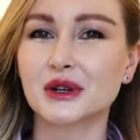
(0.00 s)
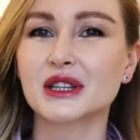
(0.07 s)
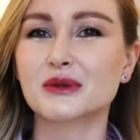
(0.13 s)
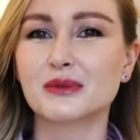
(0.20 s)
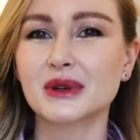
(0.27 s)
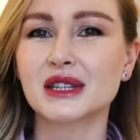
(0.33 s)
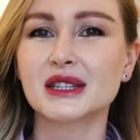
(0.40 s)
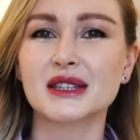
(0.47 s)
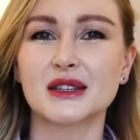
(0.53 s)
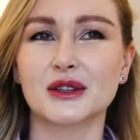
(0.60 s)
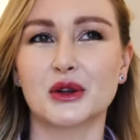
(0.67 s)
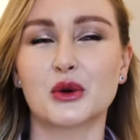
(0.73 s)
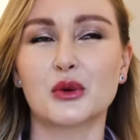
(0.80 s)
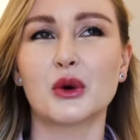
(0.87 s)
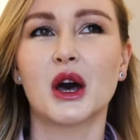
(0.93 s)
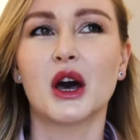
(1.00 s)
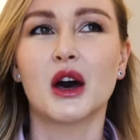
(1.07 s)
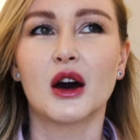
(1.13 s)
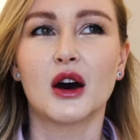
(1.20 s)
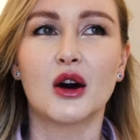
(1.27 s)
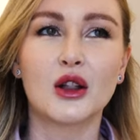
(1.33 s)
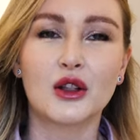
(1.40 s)
Christmas, you know,
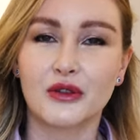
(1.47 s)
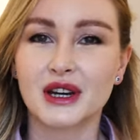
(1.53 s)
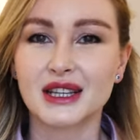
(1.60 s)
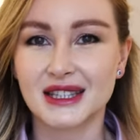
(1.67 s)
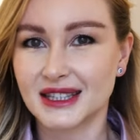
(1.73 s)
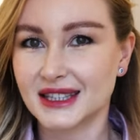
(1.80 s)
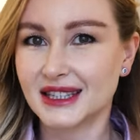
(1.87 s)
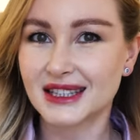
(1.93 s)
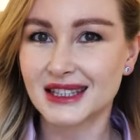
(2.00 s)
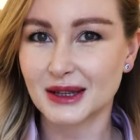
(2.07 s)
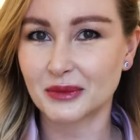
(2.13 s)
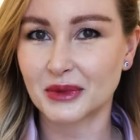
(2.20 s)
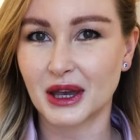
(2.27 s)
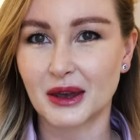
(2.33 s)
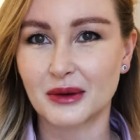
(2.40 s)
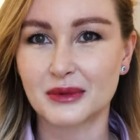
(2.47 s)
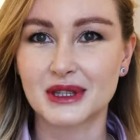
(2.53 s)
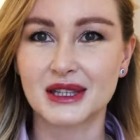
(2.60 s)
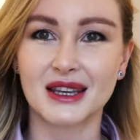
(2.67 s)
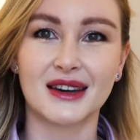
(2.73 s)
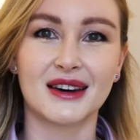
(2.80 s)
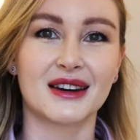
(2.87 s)
all of us need
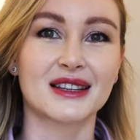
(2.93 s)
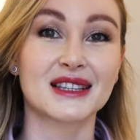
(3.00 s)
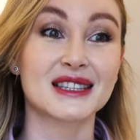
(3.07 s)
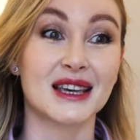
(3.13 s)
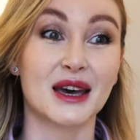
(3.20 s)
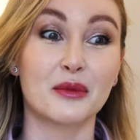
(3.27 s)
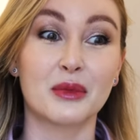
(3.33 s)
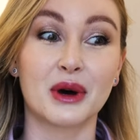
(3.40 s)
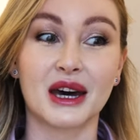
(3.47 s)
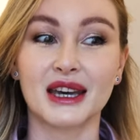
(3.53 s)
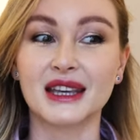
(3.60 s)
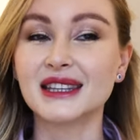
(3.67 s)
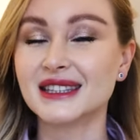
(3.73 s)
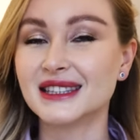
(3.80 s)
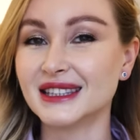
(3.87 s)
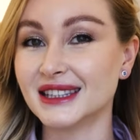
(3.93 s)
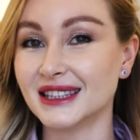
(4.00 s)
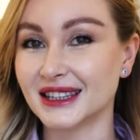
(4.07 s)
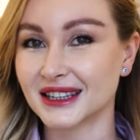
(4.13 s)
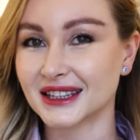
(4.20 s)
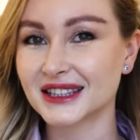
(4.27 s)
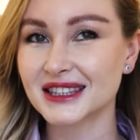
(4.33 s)
sometimes some
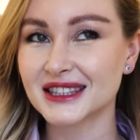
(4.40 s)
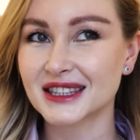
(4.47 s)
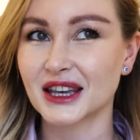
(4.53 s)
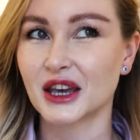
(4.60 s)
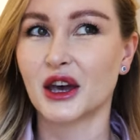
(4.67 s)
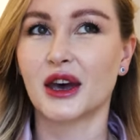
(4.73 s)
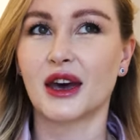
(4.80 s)
ideas.